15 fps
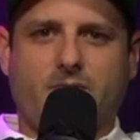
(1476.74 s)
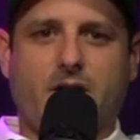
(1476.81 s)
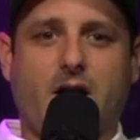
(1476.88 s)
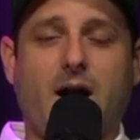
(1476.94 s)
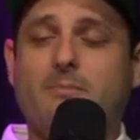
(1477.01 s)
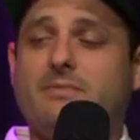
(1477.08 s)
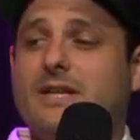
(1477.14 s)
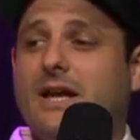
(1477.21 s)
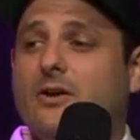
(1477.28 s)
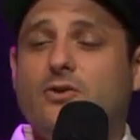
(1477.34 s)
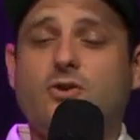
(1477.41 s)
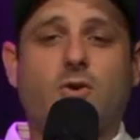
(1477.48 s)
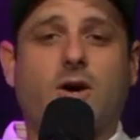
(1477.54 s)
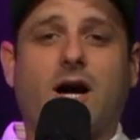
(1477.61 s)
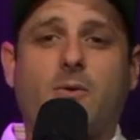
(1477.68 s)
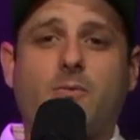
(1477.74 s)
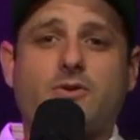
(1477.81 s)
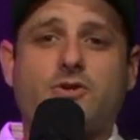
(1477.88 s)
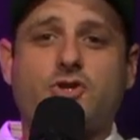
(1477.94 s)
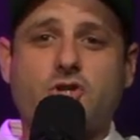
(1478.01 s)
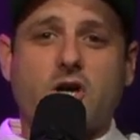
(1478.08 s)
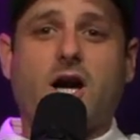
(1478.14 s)
I'm telling you, I was
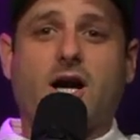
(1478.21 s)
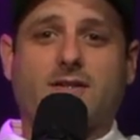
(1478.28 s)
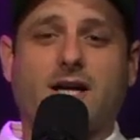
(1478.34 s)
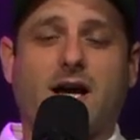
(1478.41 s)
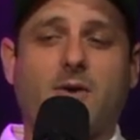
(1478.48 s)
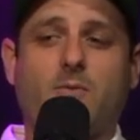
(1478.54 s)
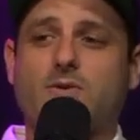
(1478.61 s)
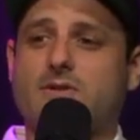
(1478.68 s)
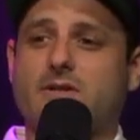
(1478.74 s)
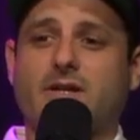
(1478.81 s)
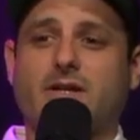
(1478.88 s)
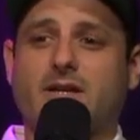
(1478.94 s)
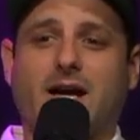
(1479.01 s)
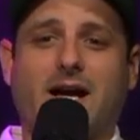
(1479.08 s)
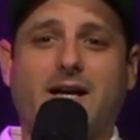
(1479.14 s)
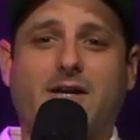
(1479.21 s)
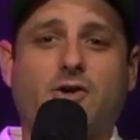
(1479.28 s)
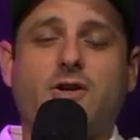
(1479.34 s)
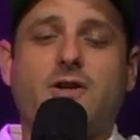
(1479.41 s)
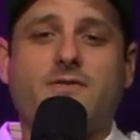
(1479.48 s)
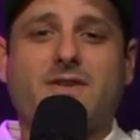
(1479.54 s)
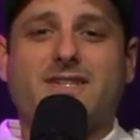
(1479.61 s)
shocked. I was like, I
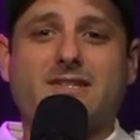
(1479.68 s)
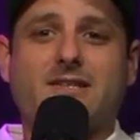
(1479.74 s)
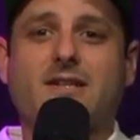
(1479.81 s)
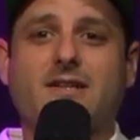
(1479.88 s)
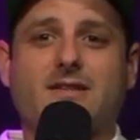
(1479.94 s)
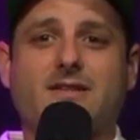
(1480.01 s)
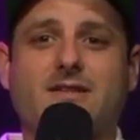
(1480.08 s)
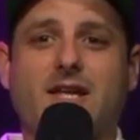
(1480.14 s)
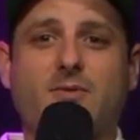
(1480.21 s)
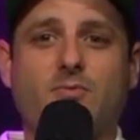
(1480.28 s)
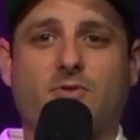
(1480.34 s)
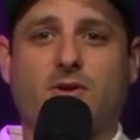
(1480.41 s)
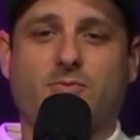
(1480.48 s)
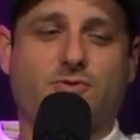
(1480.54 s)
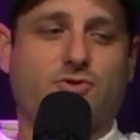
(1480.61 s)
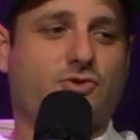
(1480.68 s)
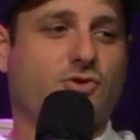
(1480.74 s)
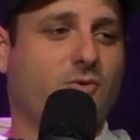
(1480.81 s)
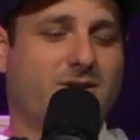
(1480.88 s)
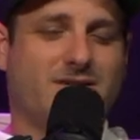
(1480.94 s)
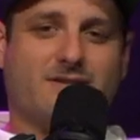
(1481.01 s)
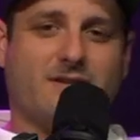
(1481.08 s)
couldn't even sit at the table. I was
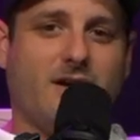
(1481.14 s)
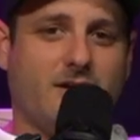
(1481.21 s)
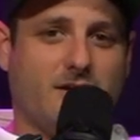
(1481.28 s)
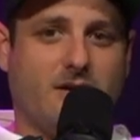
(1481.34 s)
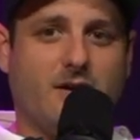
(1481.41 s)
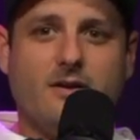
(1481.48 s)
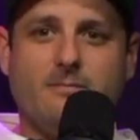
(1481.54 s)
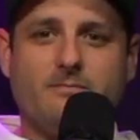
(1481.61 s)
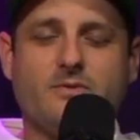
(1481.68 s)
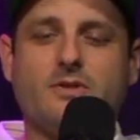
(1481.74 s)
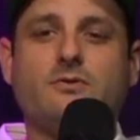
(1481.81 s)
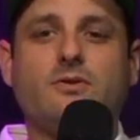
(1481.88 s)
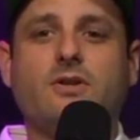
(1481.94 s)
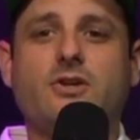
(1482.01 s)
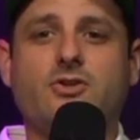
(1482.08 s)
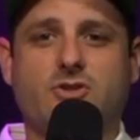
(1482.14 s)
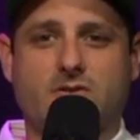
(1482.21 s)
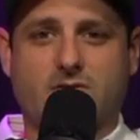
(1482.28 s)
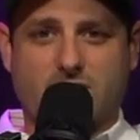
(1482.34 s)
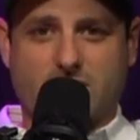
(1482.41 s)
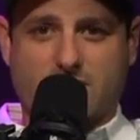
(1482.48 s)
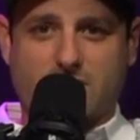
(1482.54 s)
so excited.
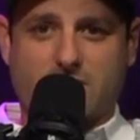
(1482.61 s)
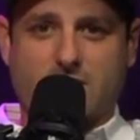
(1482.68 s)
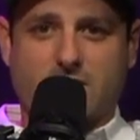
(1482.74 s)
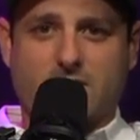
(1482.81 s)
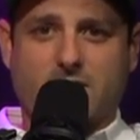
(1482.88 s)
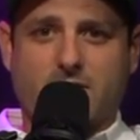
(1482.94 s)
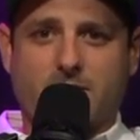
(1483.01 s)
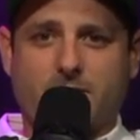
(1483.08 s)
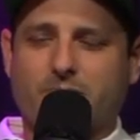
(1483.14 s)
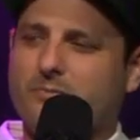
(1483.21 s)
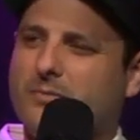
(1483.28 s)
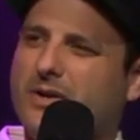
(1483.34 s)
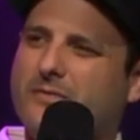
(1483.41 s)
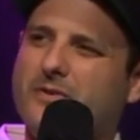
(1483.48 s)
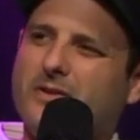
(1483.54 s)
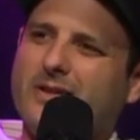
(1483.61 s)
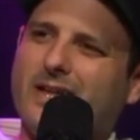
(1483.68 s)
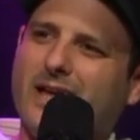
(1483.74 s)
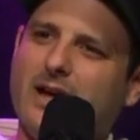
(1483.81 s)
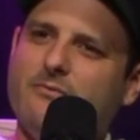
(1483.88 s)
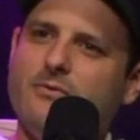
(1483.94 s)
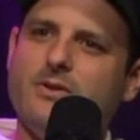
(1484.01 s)
Delicious. But I feel like
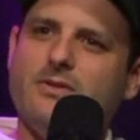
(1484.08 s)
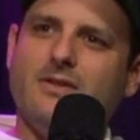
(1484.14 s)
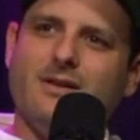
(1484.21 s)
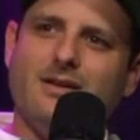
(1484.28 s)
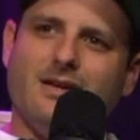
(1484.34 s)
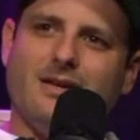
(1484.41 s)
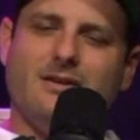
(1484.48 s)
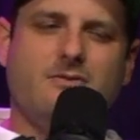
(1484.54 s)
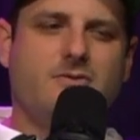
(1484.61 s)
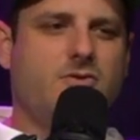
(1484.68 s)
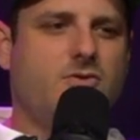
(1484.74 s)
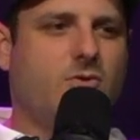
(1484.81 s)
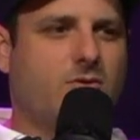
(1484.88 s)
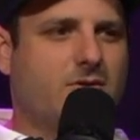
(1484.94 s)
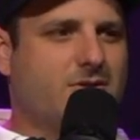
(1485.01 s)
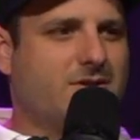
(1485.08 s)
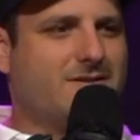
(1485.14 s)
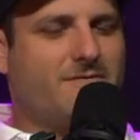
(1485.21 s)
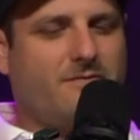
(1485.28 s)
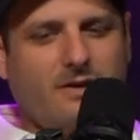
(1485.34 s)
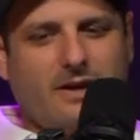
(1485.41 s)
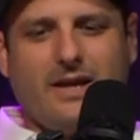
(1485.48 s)
everything in New York
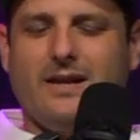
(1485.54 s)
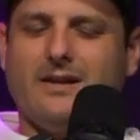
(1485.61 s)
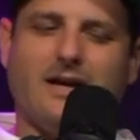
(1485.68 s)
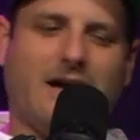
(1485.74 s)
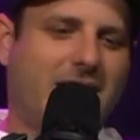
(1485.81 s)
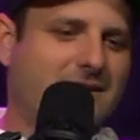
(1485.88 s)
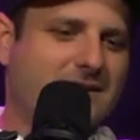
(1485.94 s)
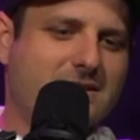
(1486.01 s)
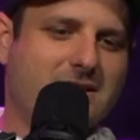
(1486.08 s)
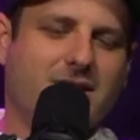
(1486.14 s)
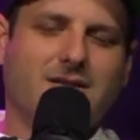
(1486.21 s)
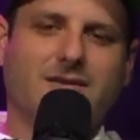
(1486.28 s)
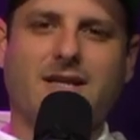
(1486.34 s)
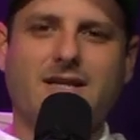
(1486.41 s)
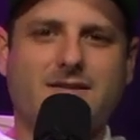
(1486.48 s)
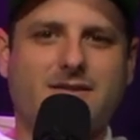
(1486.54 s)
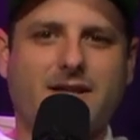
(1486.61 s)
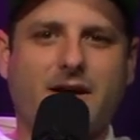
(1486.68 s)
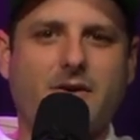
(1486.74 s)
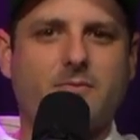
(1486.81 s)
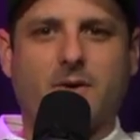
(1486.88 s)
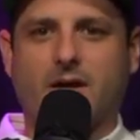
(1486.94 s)
I just get let
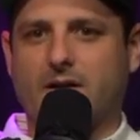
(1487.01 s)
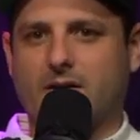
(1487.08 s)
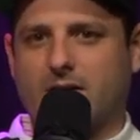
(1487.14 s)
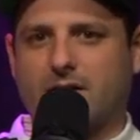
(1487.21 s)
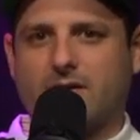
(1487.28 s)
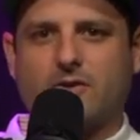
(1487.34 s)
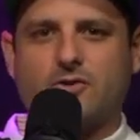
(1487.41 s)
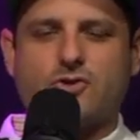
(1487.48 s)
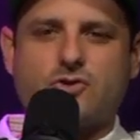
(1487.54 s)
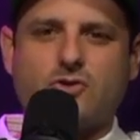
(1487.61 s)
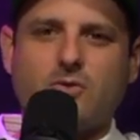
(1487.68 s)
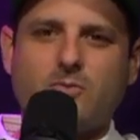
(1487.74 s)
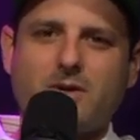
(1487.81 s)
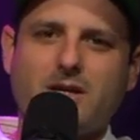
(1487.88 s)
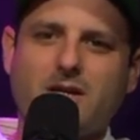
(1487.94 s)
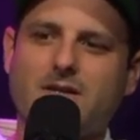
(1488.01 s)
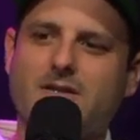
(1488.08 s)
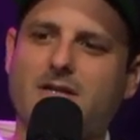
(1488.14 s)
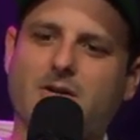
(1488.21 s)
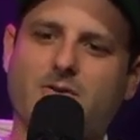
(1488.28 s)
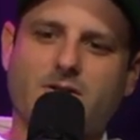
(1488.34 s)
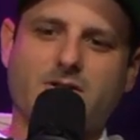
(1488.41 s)
down, man. Like there's so many
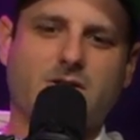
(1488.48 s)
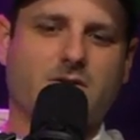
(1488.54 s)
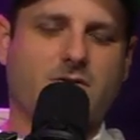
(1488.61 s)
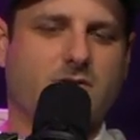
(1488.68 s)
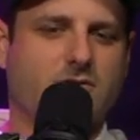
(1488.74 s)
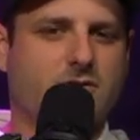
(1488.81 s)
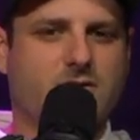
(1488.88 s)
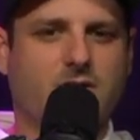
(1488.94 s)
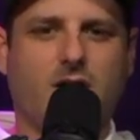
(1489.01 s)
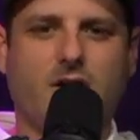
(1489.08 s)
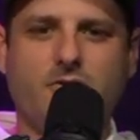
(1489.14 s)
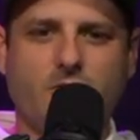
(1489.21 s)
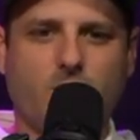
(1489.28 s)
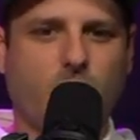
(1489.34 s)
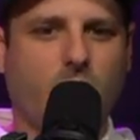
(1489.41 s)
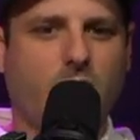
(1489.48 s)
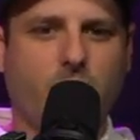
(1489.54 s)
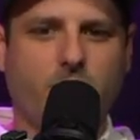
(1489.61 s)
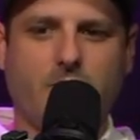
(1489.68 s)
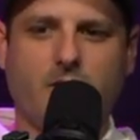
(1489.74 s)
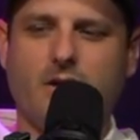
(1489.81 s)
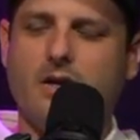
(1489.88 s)
delis here that just underwhelm
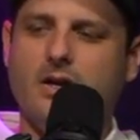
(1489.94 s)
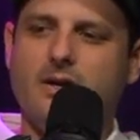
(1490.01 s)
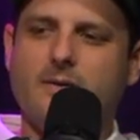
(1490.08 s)
me.